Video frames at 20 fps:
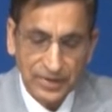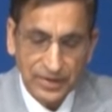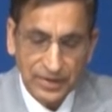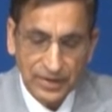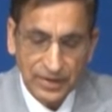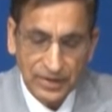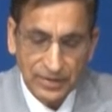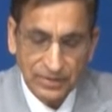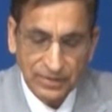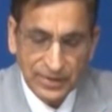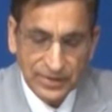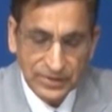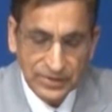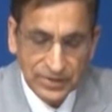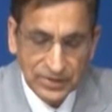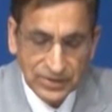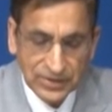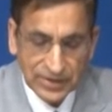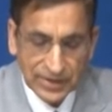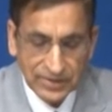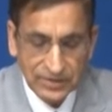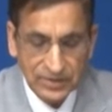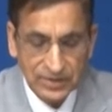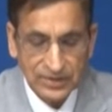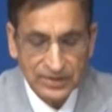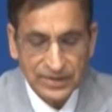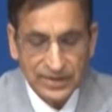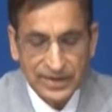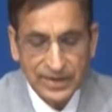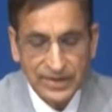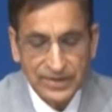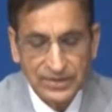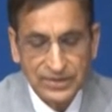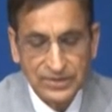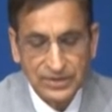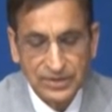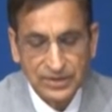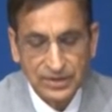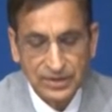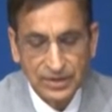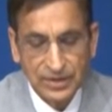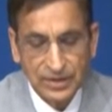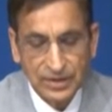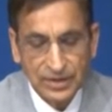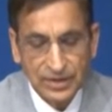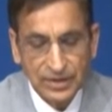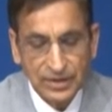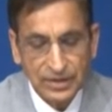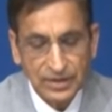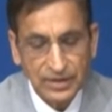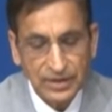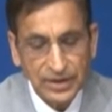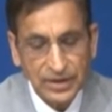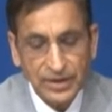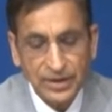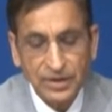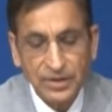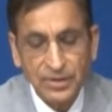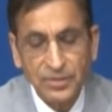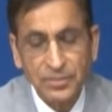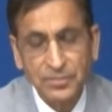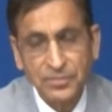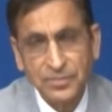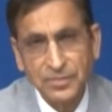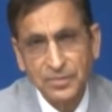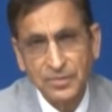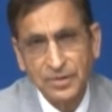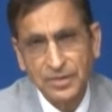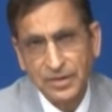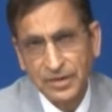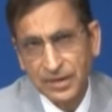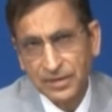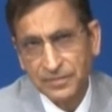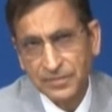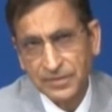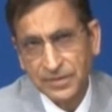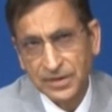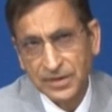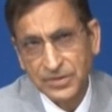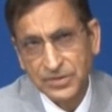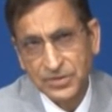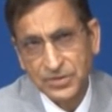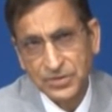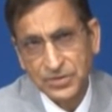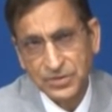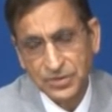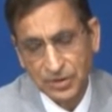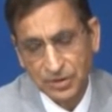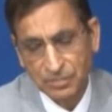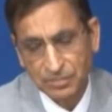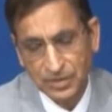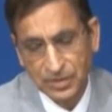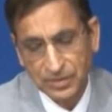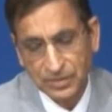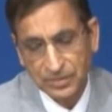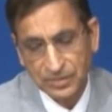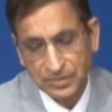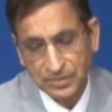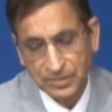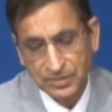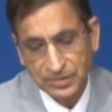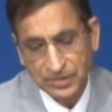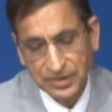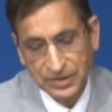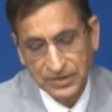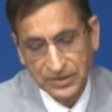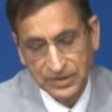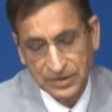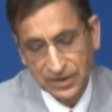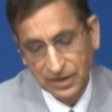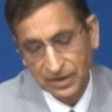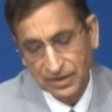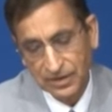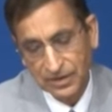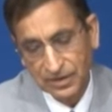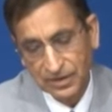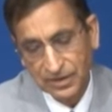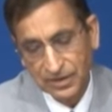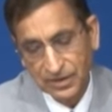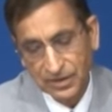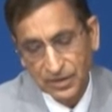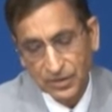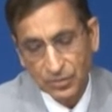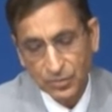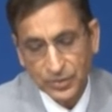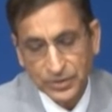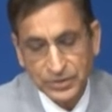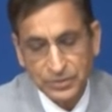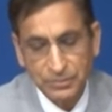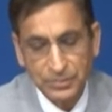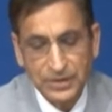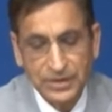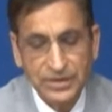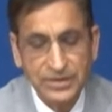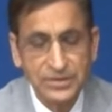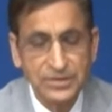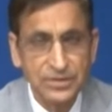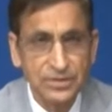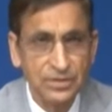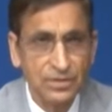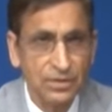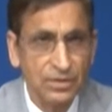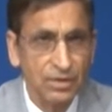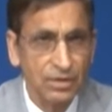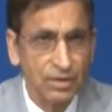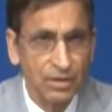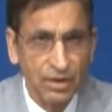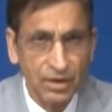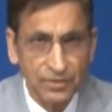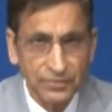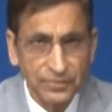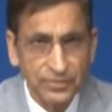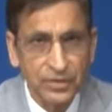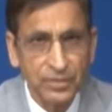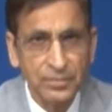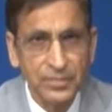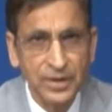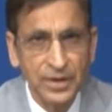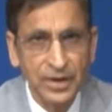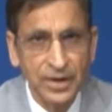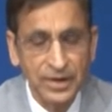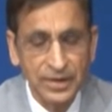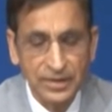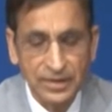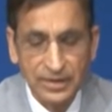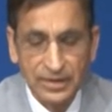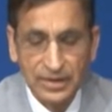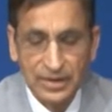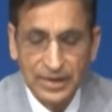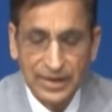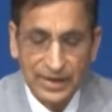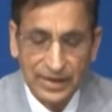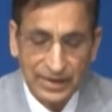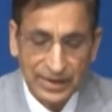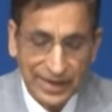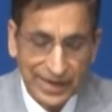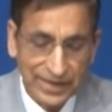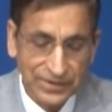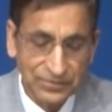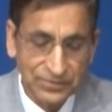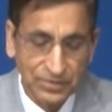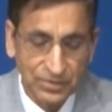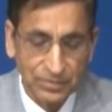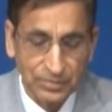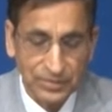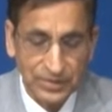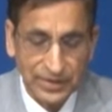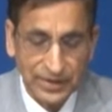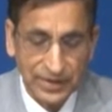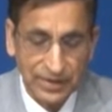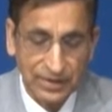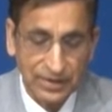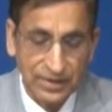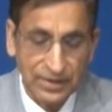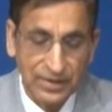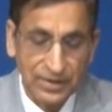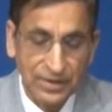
It reads in Sanskrit as Nikhilam Navtash Charmam Dashta, which means all from 9 and last from 10.